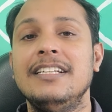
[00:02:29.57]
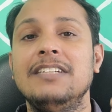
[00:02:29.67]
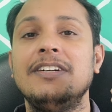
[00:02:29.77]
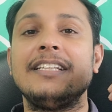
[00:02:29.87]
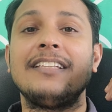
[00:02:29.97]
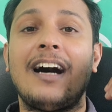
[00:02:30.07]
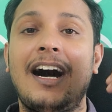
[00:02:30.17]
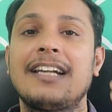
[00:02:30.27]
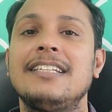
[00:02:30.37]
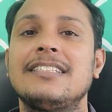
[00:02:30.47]
even in the
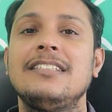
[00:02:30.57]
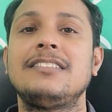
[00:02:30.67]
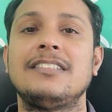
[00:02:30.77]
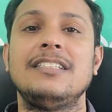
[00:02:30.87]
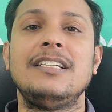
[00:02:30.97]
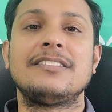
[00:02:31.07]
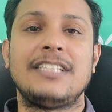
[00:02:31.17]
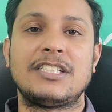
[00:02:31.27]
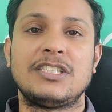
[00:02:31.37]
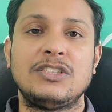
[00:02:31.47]
art and culture
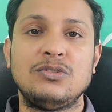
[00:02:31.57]
section,